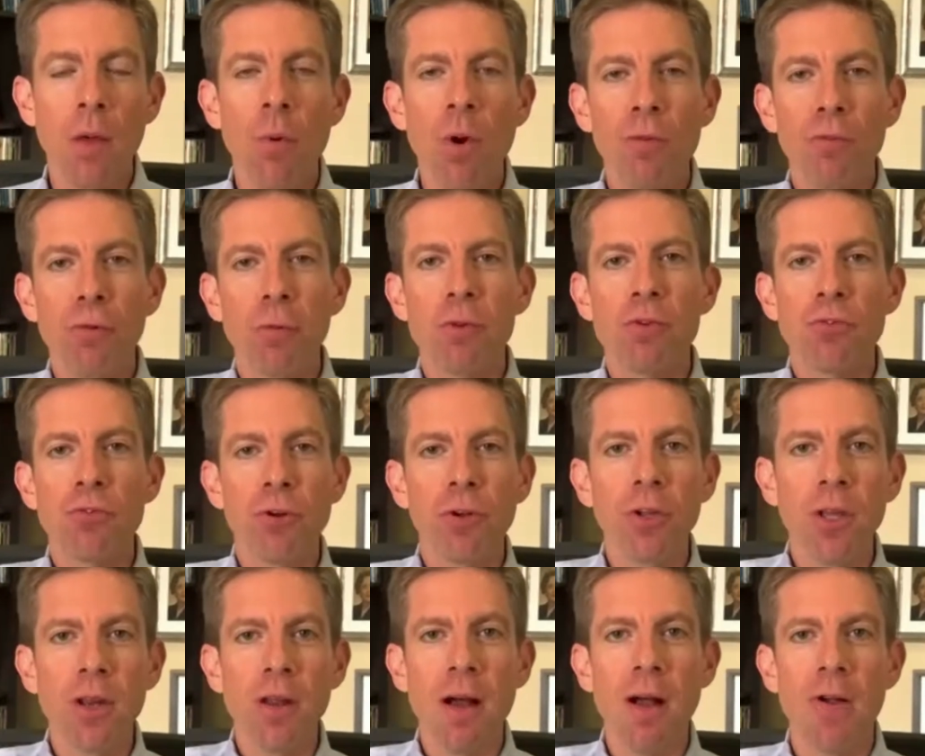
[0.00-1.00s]
They went from $1
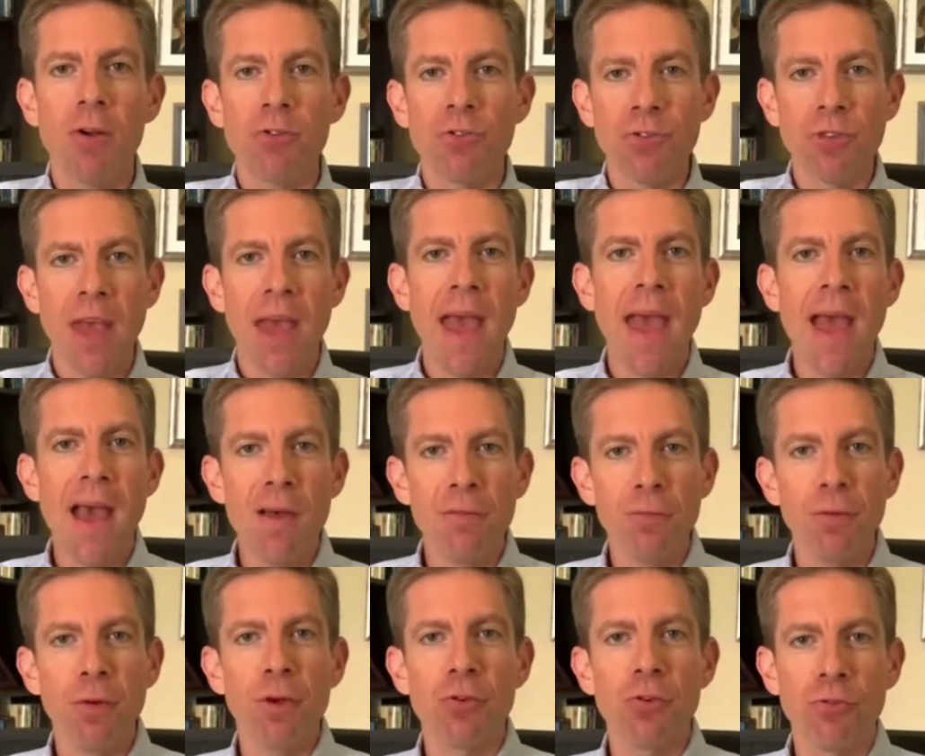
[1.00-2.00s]
trillion to
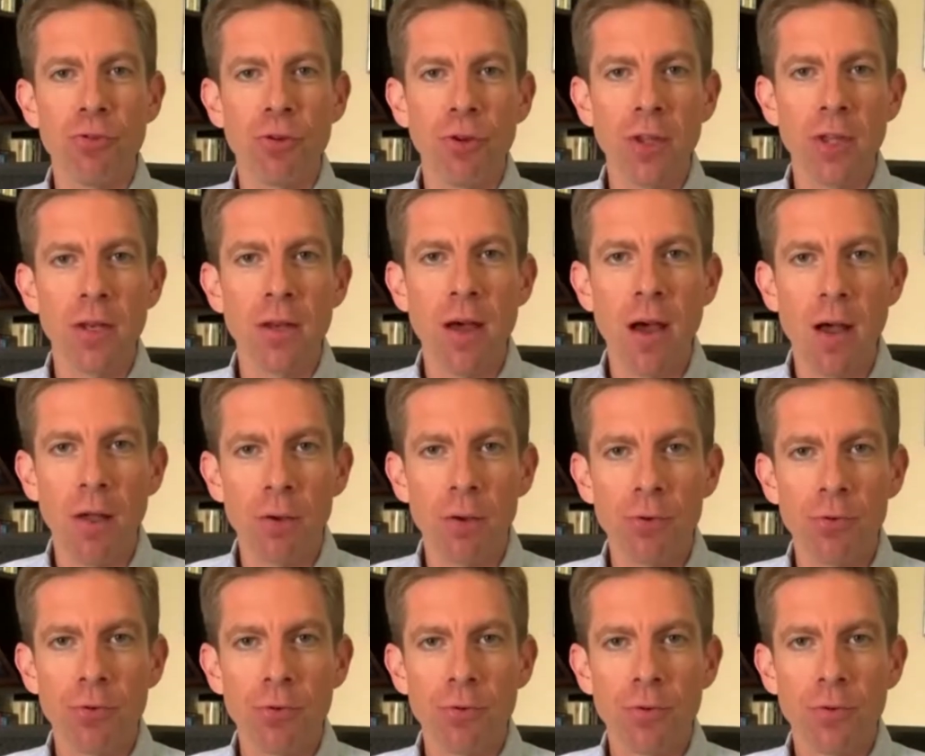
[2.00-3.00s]
$0.5 trillion.
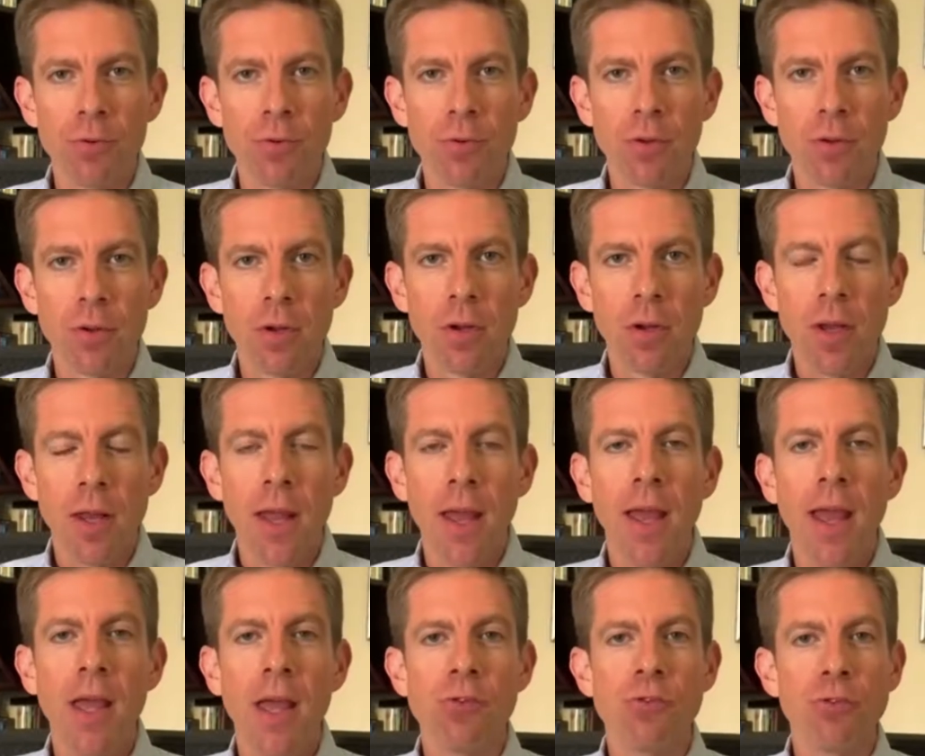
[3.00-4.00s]

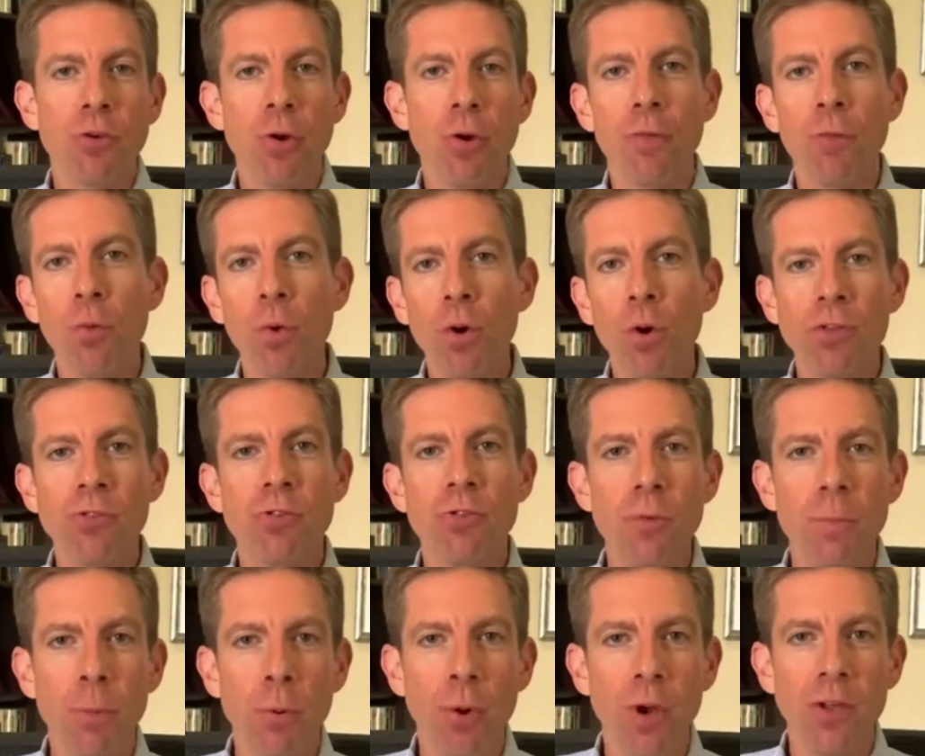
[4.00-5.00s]
And so if we're at
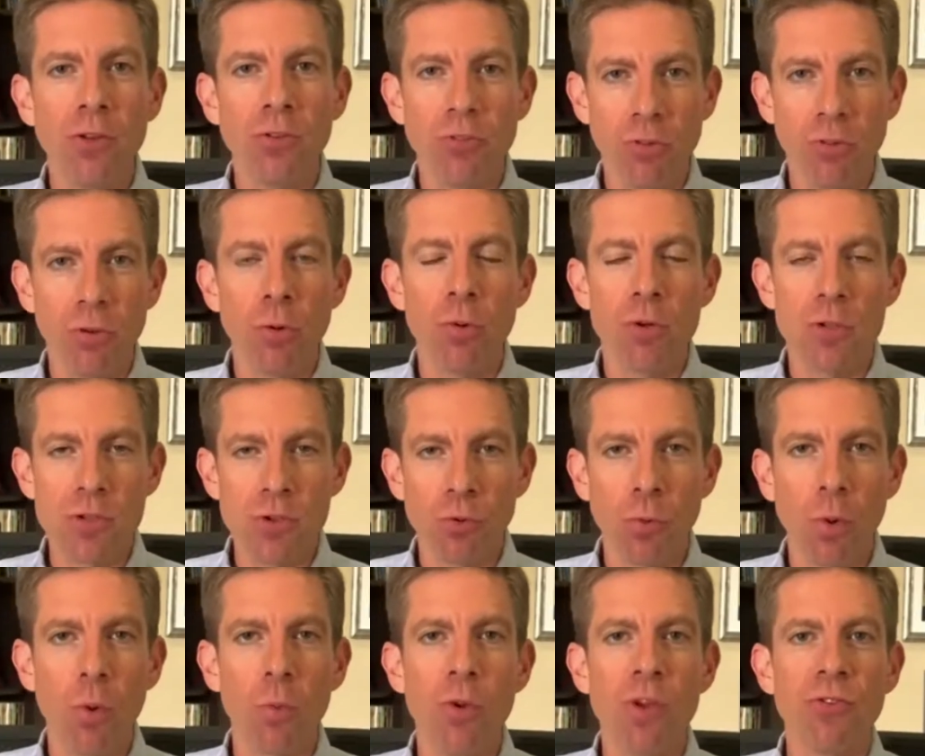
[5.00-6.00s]
2.2, which
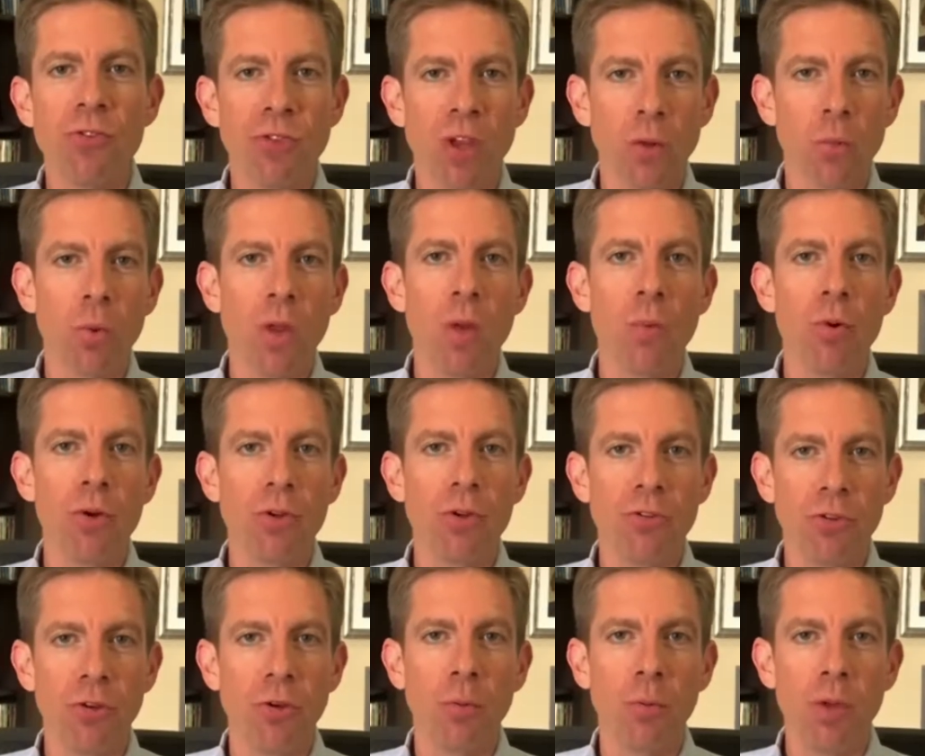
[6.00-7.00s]
is what we said we
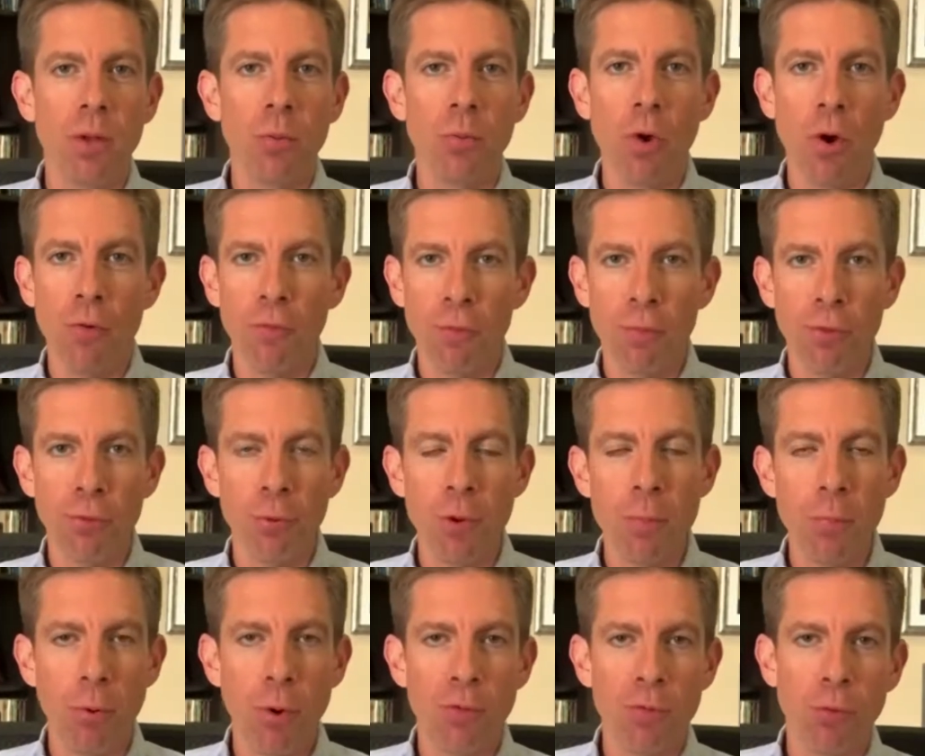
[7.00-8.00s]
would do, we'd go from
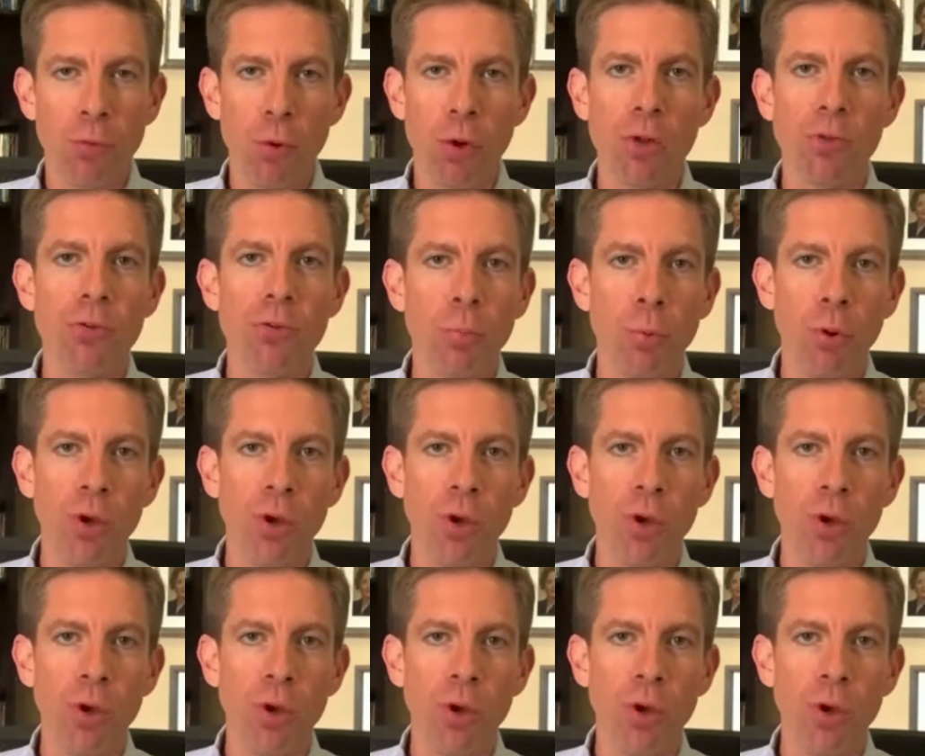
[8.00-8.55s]
3.4